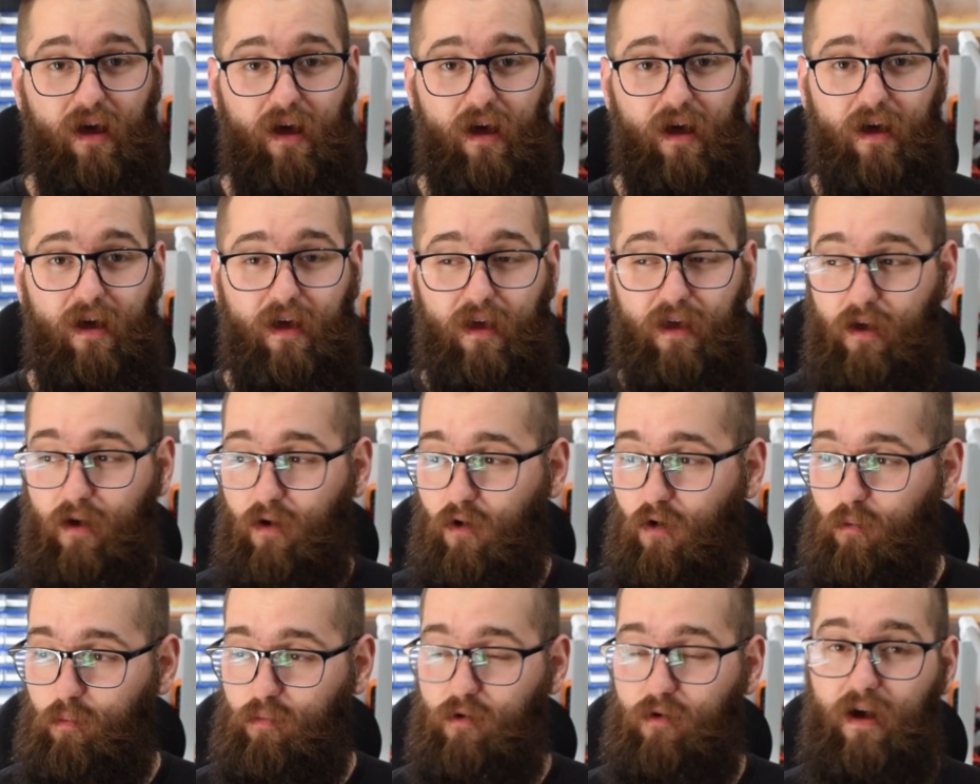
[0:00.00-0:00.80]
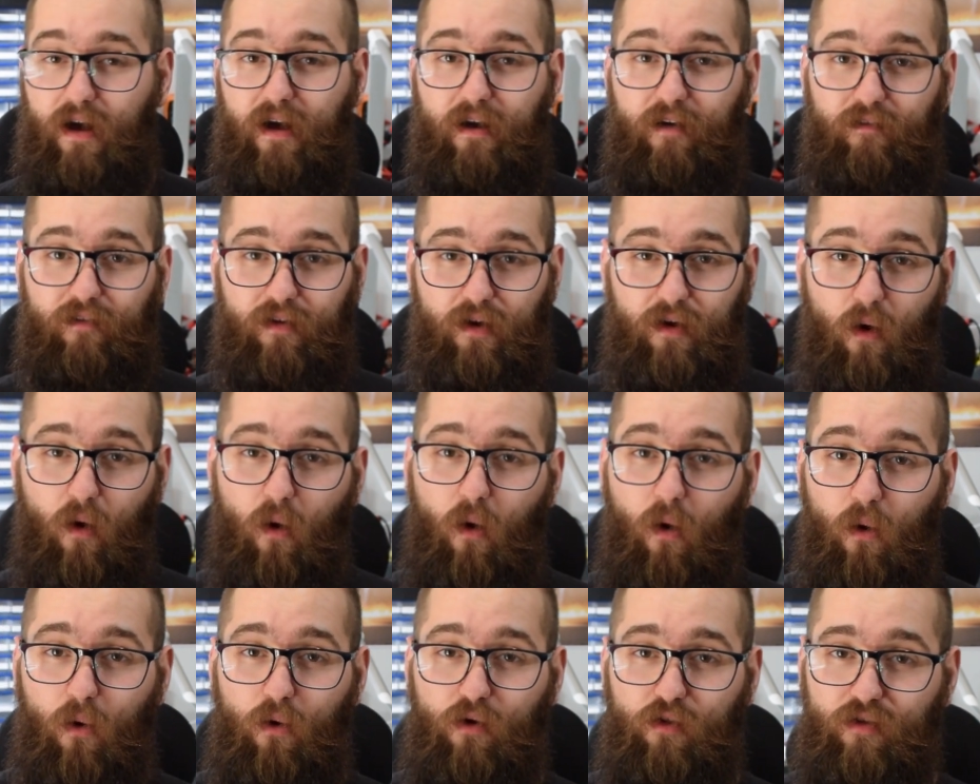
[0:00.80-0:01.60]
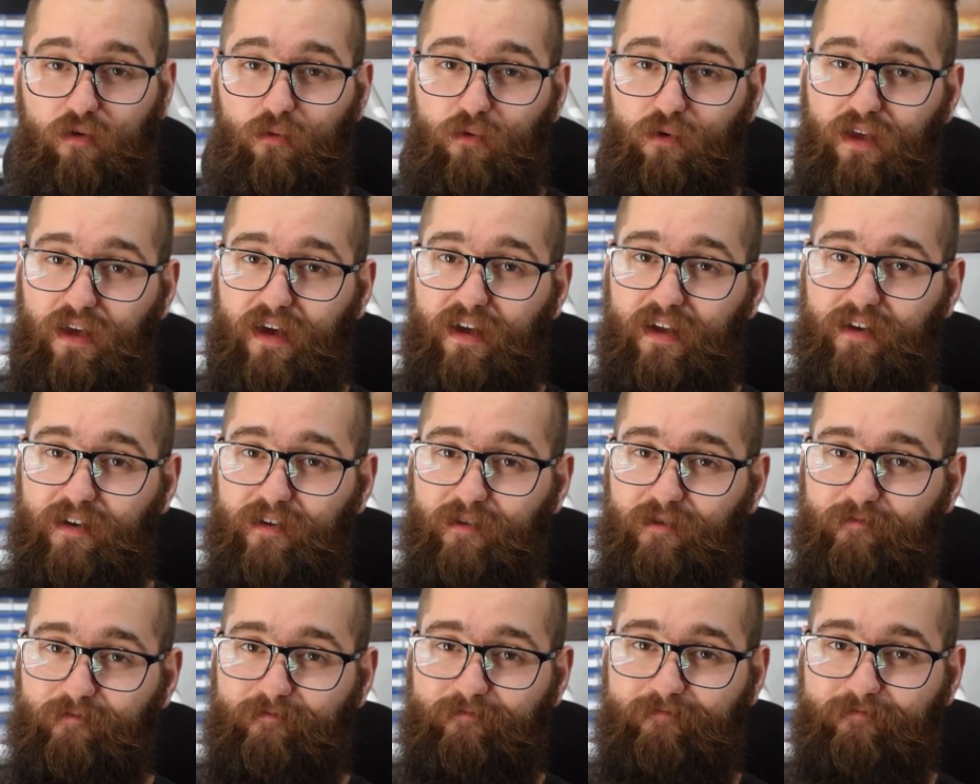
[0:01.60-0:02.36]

I hope you have an awesome weekend.